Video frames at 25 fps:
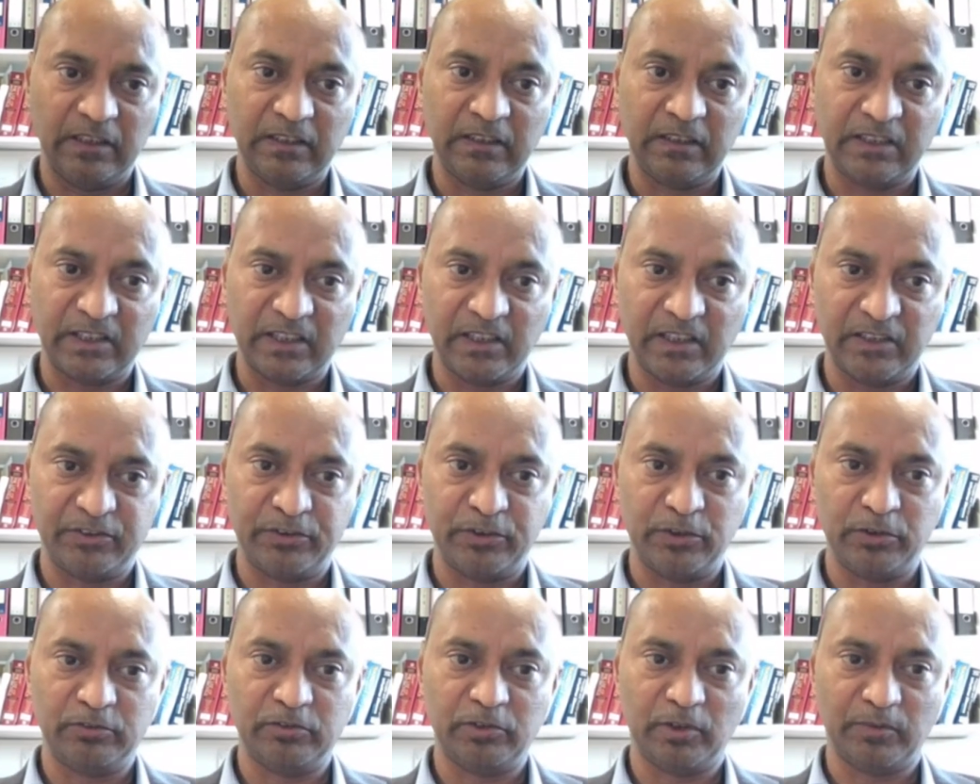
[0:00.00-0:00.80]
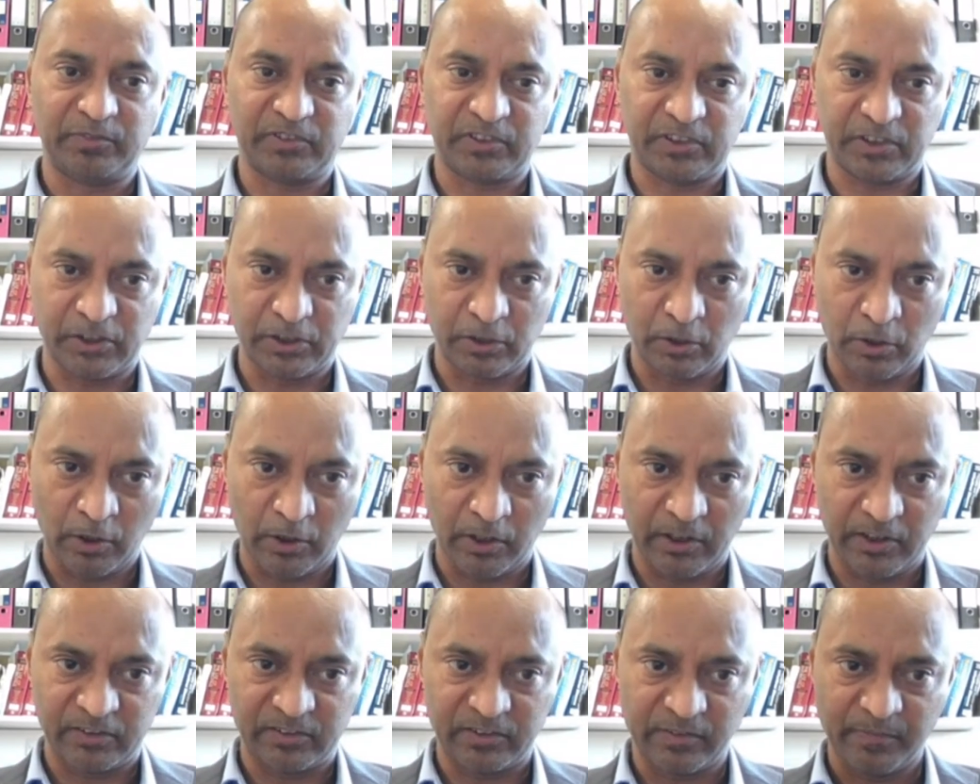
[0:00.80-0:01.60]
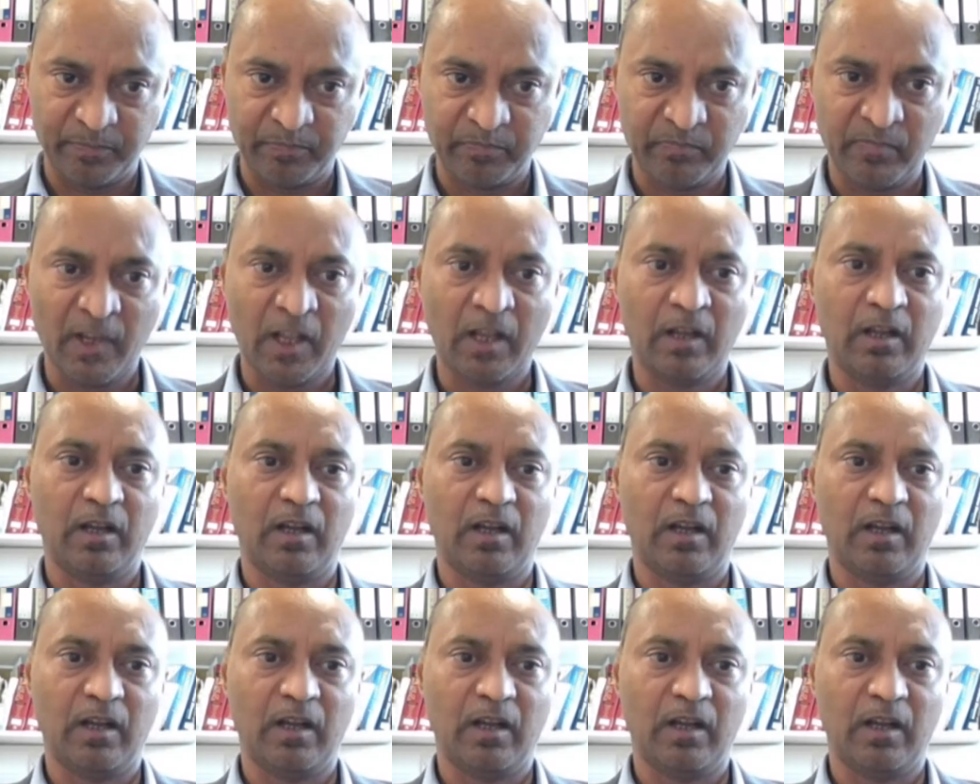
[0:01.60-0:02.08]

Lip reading: increased use of steroids.